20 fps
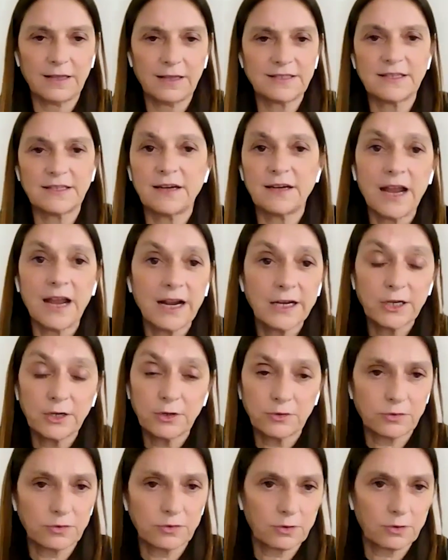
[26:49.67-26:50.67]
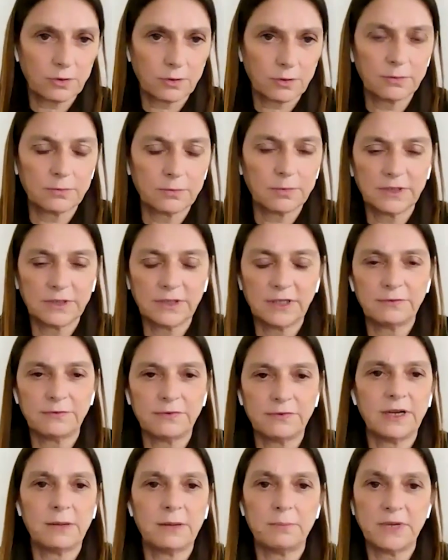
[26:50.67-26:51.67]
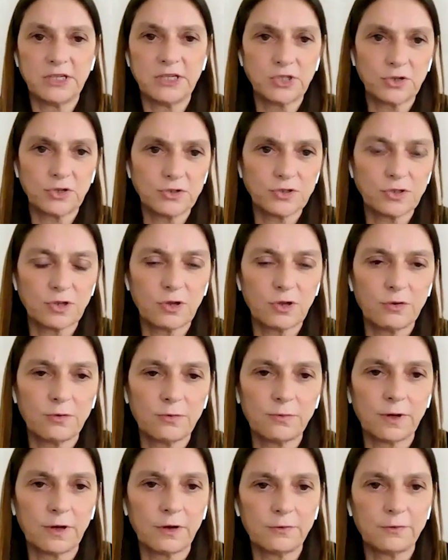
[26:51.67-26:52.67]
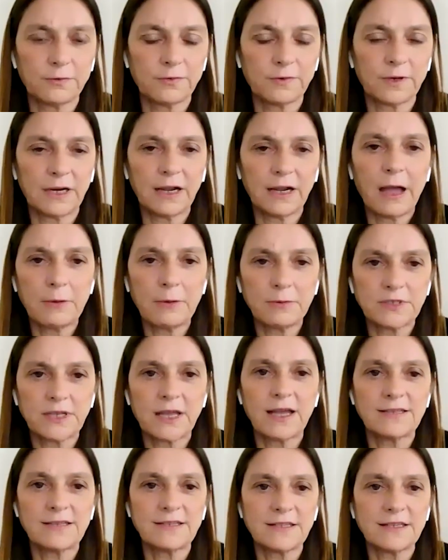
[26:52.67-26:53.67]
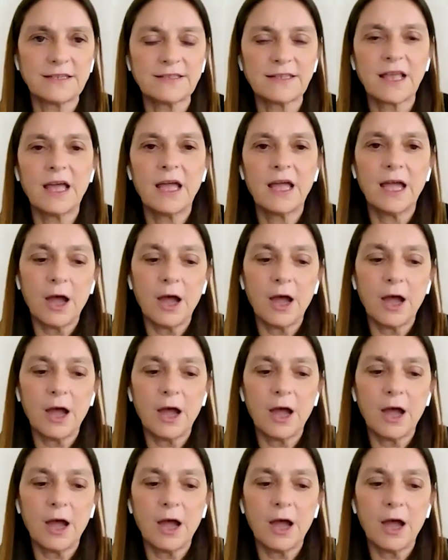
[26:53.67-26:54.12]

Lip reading: scenarios with different emissions of greenhouse gases,